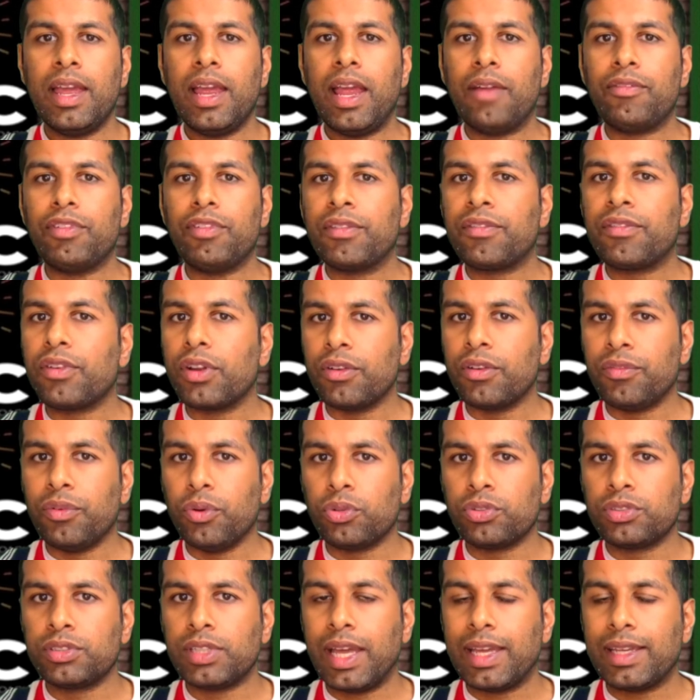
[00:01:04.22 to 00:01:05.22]
every three or
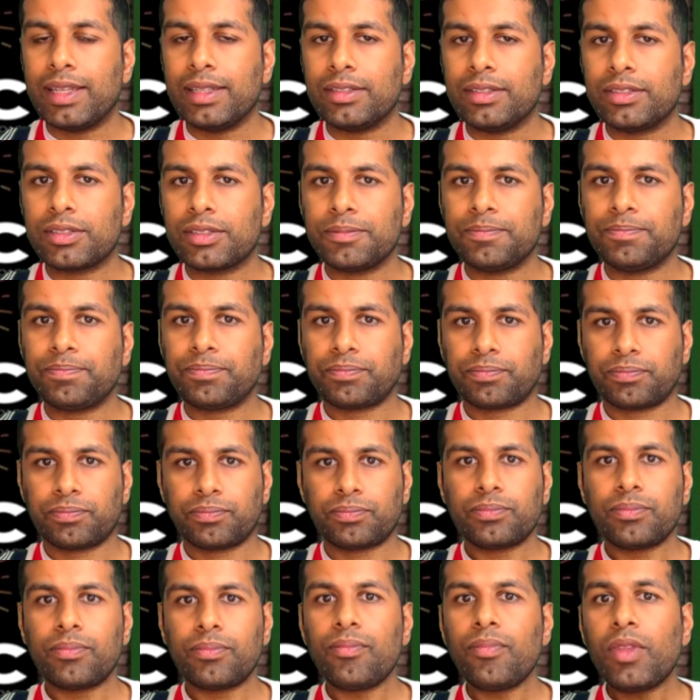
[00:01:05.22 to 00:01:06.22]
four days.
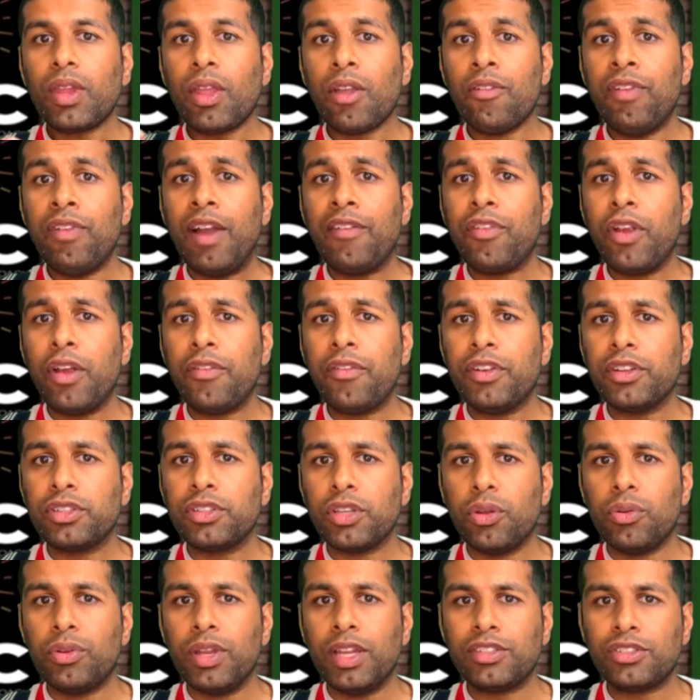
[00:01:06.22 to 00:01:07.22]
Without further
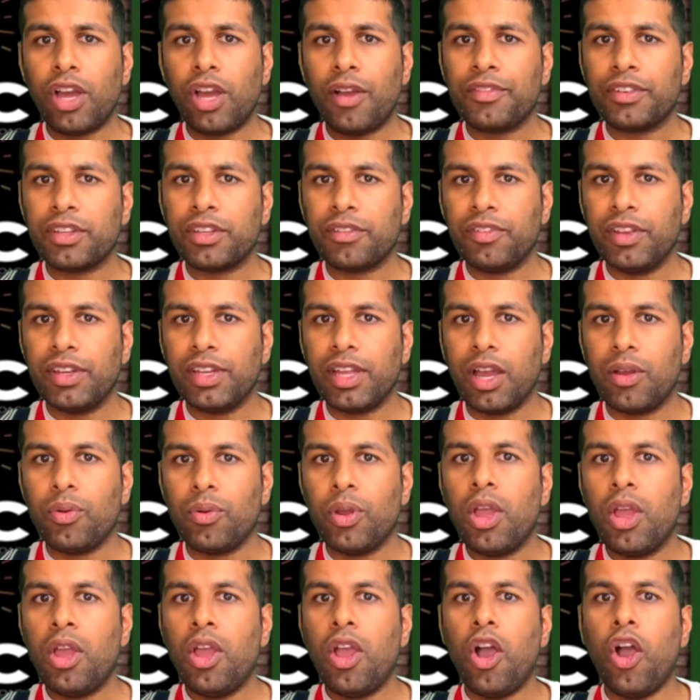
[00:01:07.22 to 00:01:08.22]
ado, let's dive into the video.
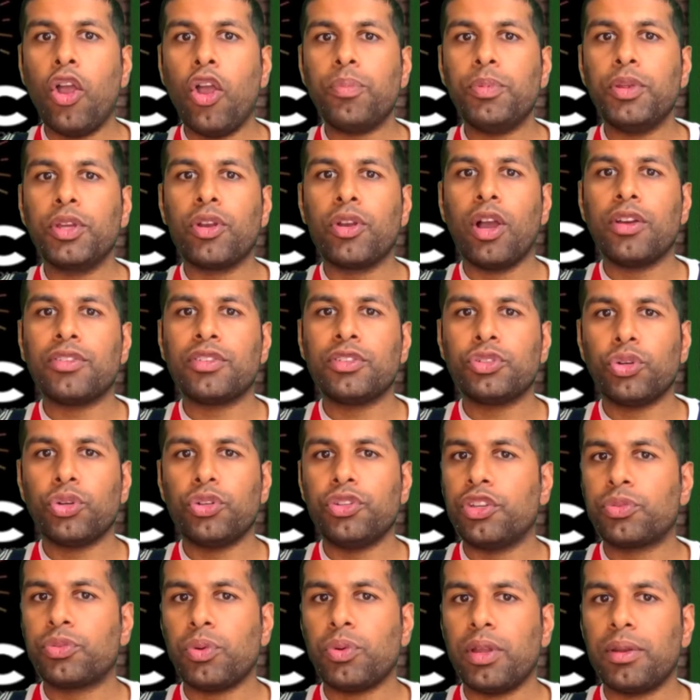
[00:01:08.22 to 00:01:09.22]
Hope you guys enjoy
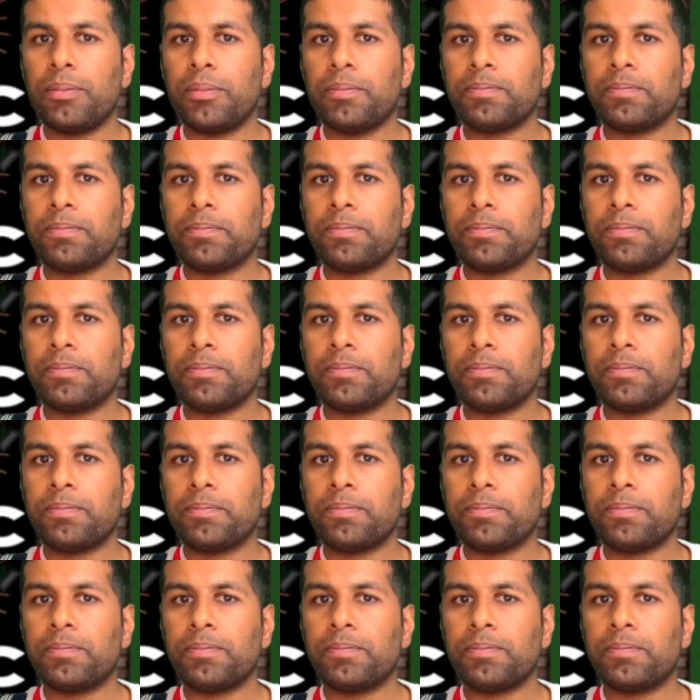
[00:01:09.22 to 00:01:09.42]
this one.